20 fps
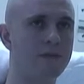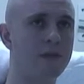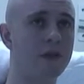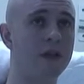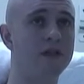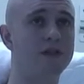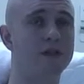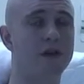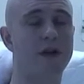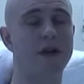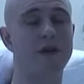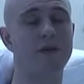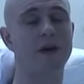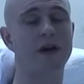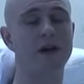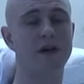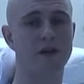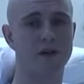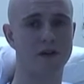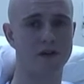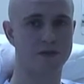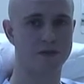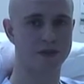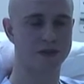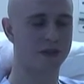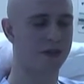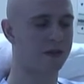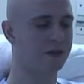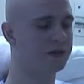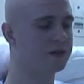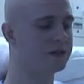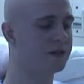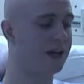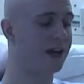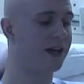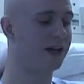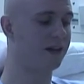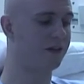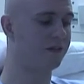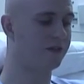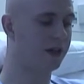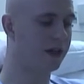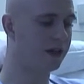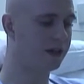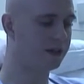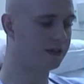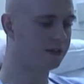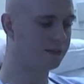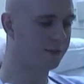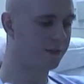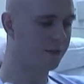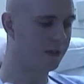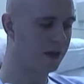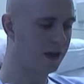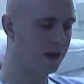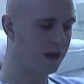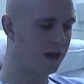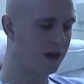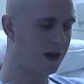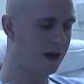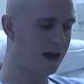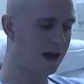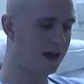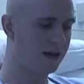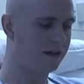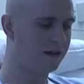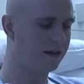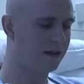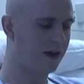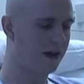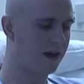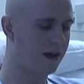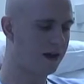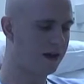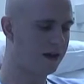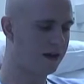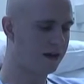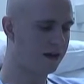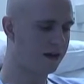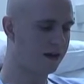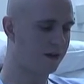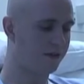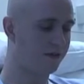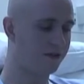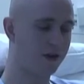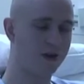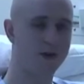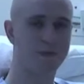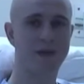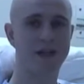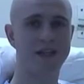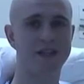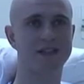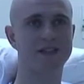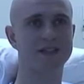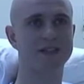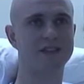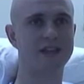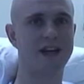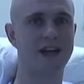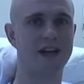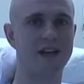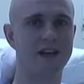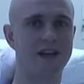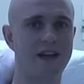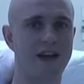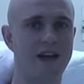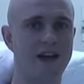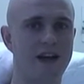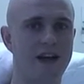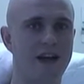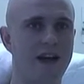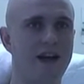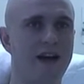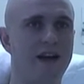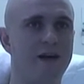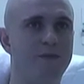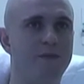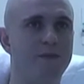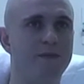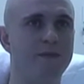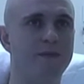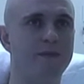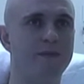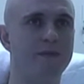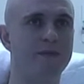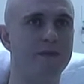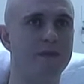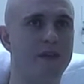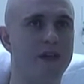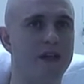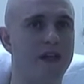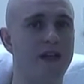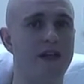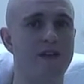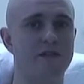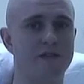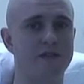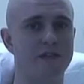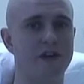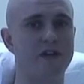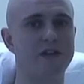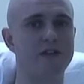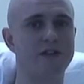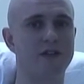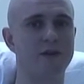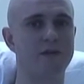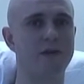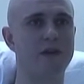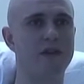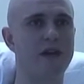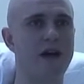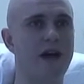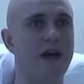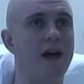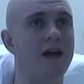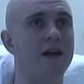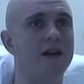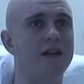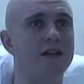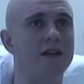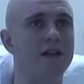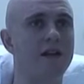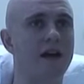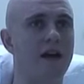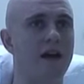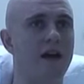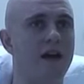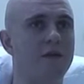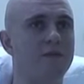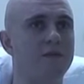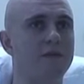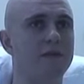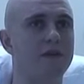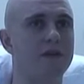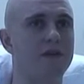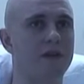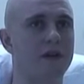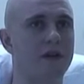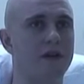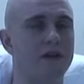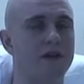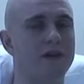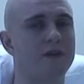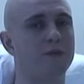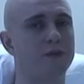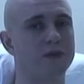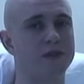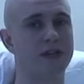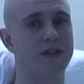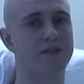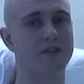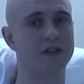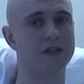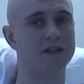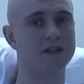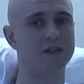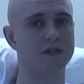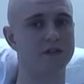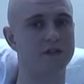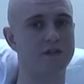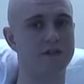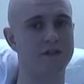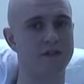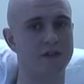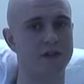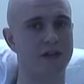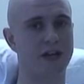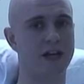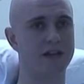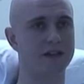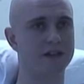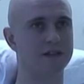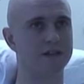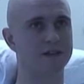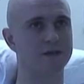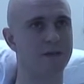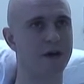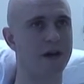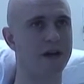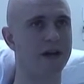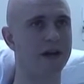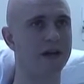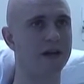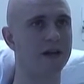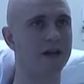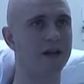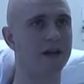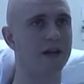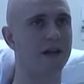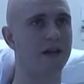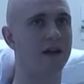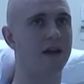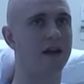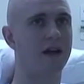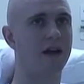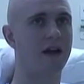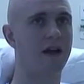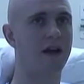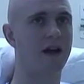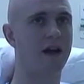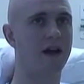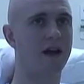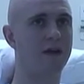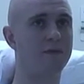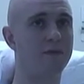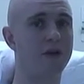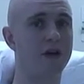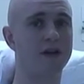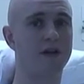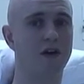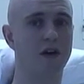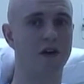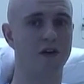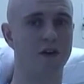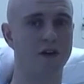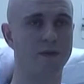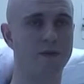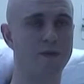So anyway, I got the results that evening, and I'm very pleased to say that the lymph nodes that were there, that it was evidence of the cancer spreading, had gone,